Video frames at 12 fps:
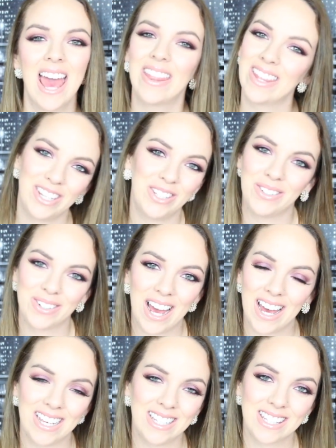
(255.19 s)
and that you
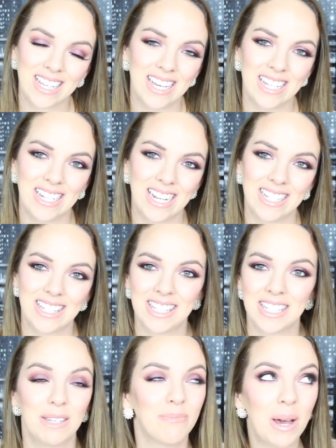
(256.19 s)
guys can
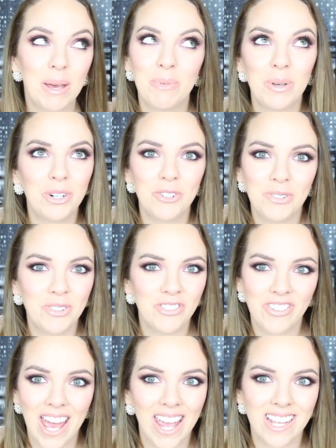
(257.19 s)
see my beautiful
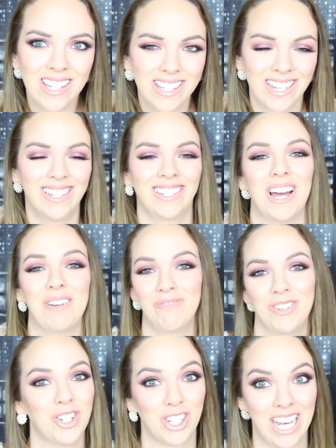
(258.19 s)
face.
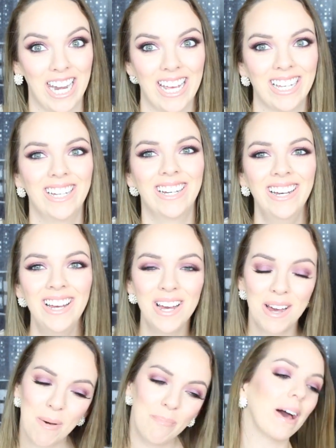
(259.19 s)
I'm just kidding.
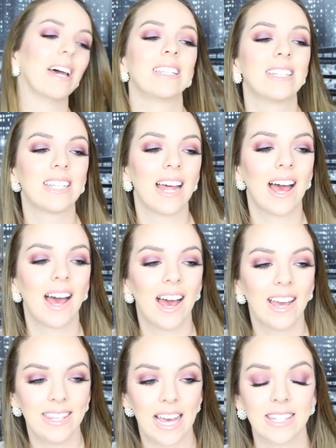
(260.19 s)
But,
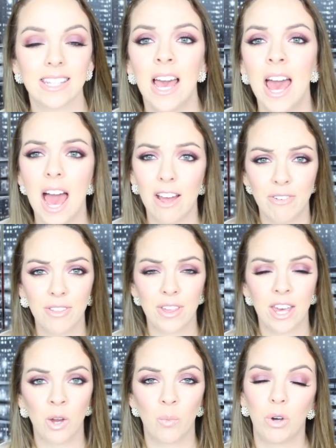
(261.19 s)
yes,
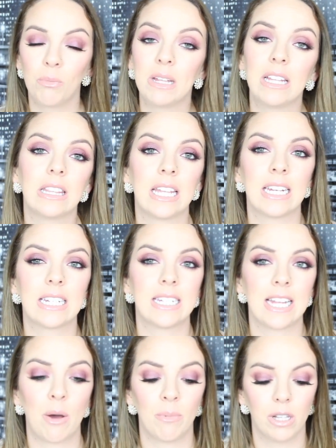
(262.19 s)
everything will be linked
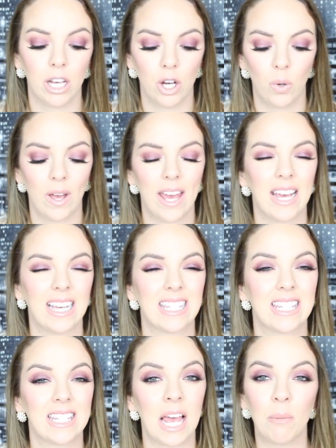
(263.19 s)
down below
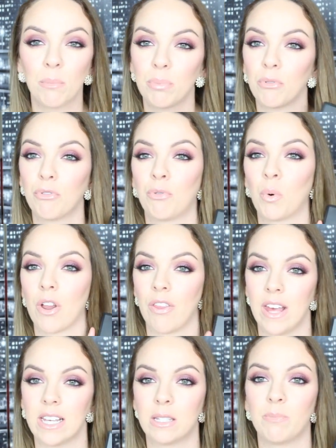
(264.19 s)
except for
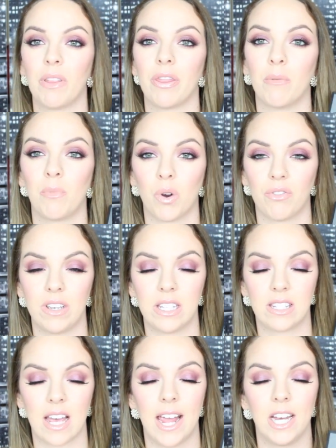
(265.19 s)
this, but the Morphe
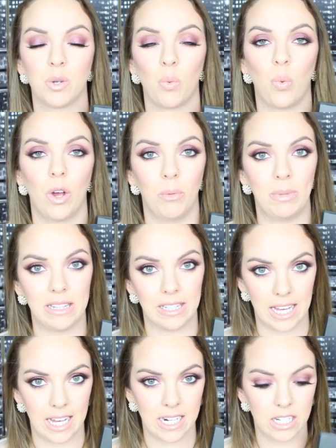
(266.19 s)
site will be
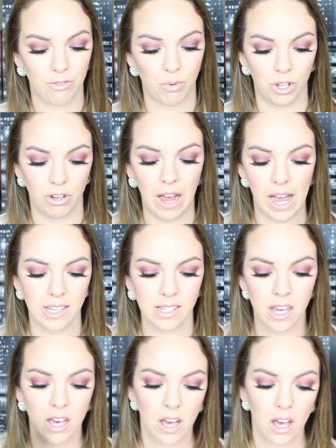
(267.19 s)
linked for you guys.